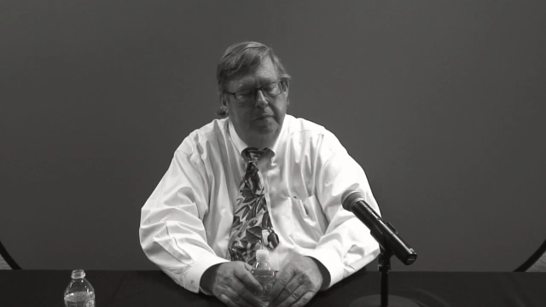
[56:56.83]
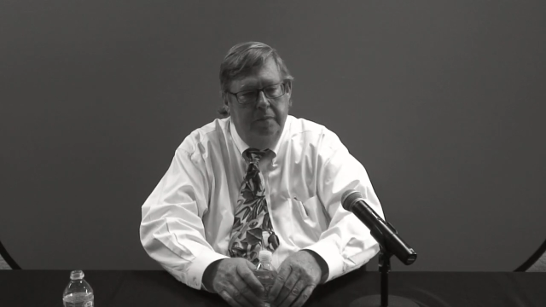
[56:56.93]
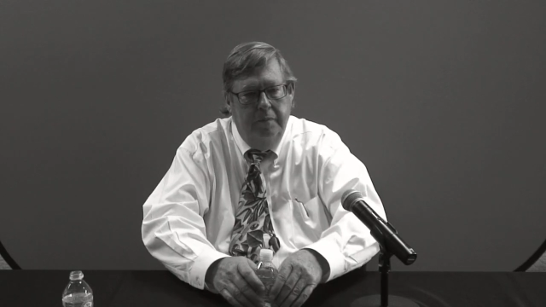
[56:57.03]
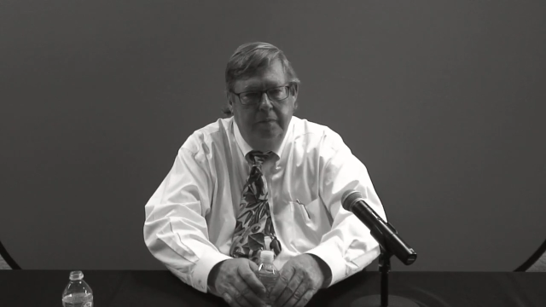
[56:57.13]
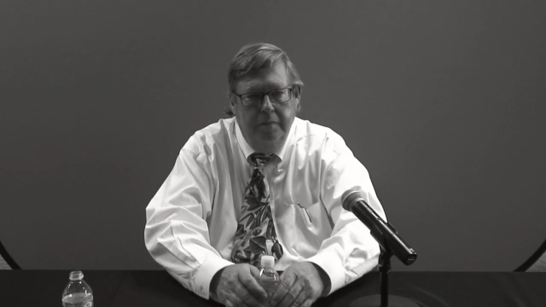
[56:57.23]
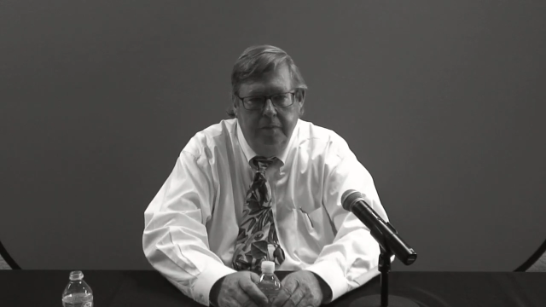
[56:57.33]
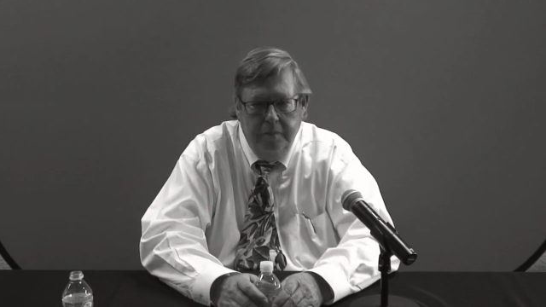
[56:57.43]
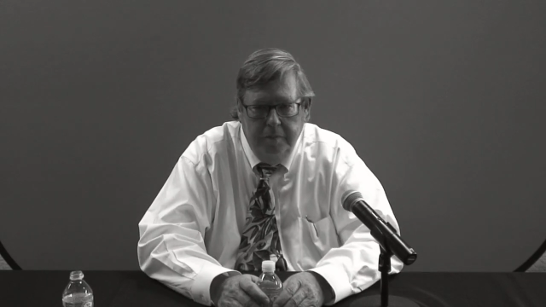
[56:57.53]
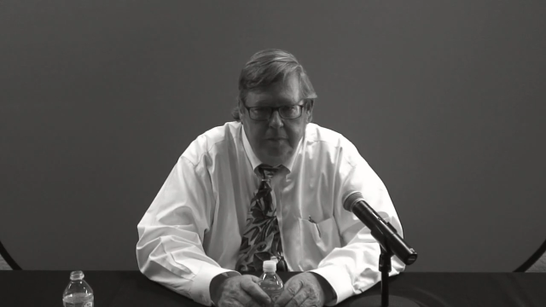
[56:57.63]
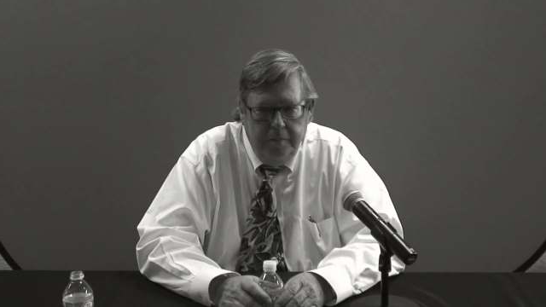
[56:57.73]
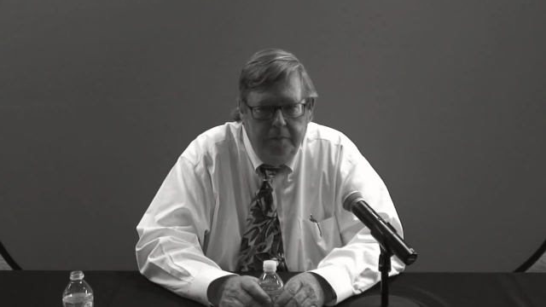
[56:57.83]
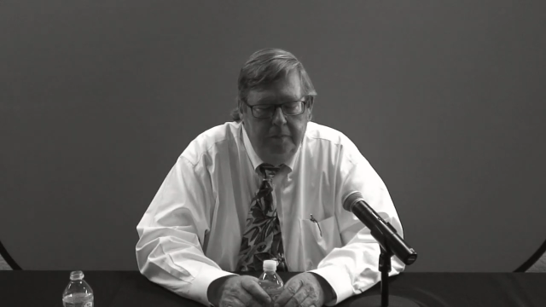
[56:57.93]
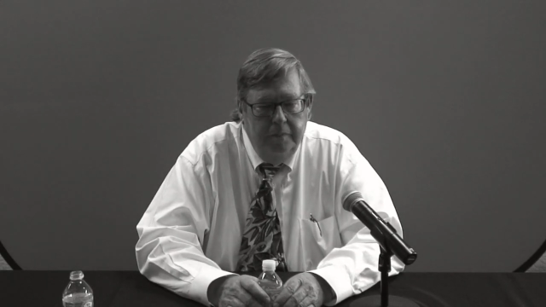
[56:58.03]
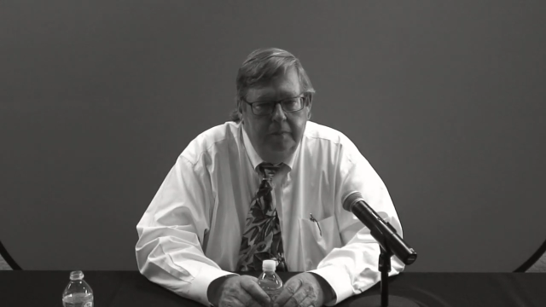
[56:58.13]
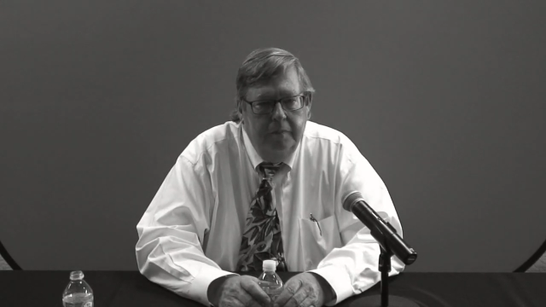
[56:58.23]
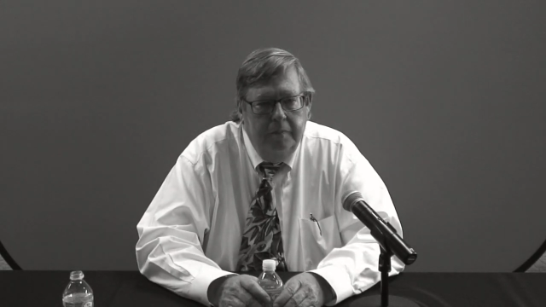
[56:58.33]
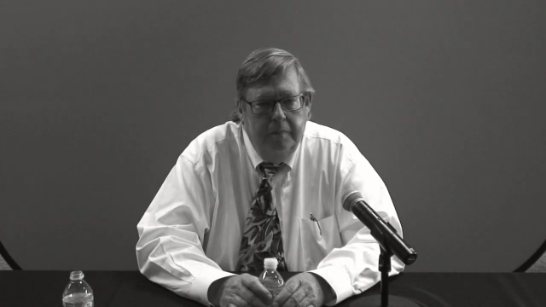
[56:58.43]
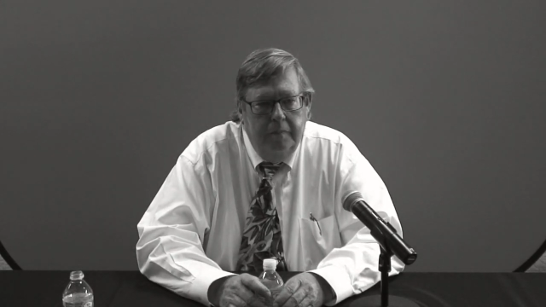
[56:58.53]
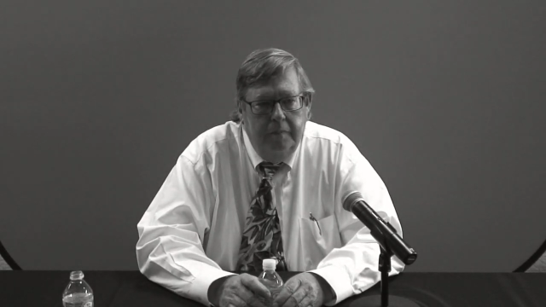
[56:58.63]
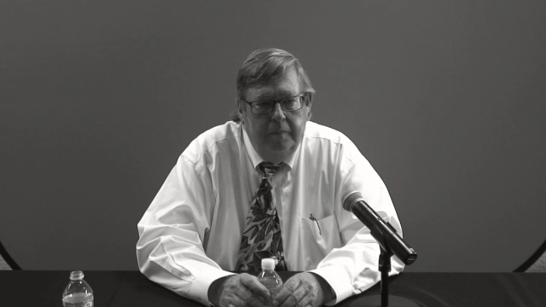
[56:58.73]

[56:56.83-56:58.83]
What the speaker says: (no one is talking)